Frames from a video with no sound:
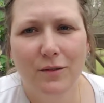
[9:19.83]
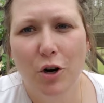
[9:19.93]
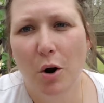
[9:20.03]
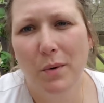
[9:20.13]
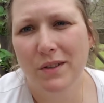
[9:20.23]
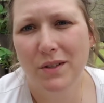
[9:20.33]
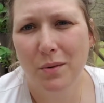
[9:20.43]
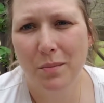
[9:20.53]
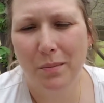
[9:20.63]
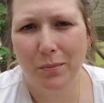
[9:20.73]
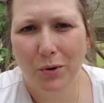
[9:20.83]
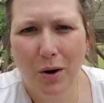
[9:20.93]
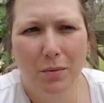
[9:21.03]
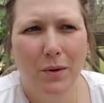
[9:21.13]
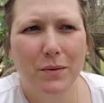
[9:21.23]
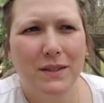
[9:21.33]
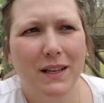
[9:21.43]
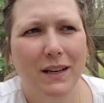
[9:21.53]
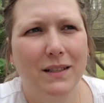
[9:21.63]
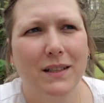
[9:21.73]
growers don't grow those
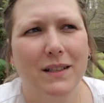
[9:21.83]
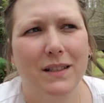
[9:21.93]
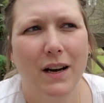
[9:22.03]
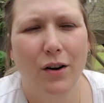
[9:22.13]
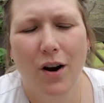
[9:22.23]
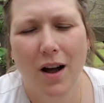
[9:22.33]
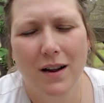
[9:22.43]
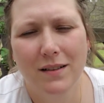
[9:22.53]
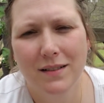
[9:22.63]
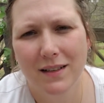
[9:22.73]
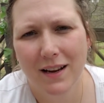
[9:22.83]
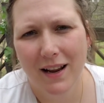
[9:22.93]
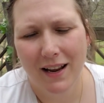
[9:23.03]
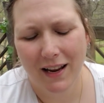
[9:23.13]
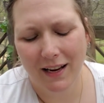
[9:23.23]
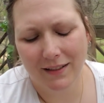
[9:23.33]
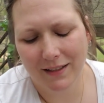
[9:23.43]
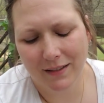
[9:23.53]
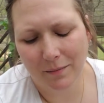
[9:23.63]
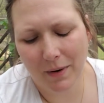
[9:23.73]
things because they're not, it
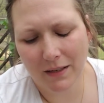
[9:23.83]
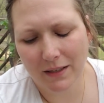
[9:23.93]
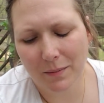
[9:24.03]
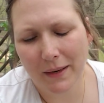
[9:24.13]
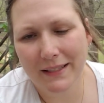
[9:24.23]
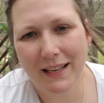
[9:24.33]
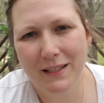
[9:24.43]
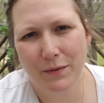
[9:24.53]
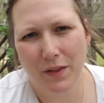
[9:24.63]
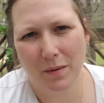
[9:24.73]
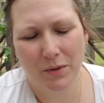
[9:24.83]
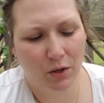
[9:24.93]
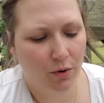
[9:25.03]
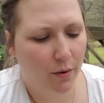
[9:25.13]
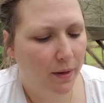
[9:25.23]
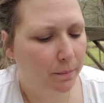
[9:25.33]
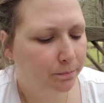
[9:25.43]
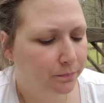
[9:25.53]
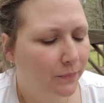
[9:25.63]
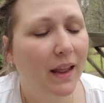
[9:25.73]
doesn't make sense for them to grow
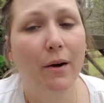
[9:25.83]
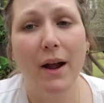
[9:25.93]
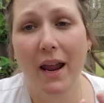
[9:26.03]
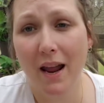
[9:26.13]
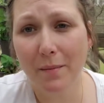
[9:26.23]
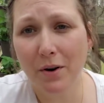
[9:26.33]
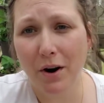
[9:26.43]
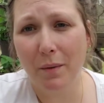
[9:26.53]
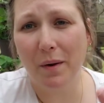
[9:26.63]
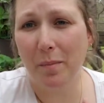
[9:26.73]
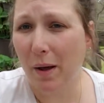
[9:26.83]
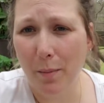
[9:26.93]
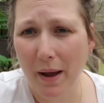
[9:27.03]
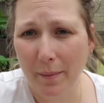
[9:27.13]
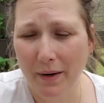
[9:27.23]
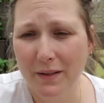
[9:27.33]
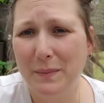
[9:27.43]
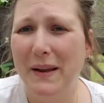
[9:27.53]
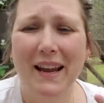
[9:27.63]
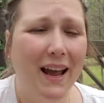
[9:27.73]
them. Now I am growing bell peppers
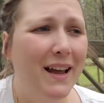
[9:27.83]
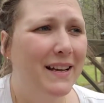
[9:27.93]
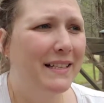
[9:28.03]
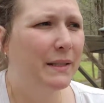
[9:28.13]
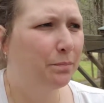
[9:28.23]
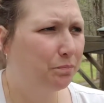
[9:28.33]
and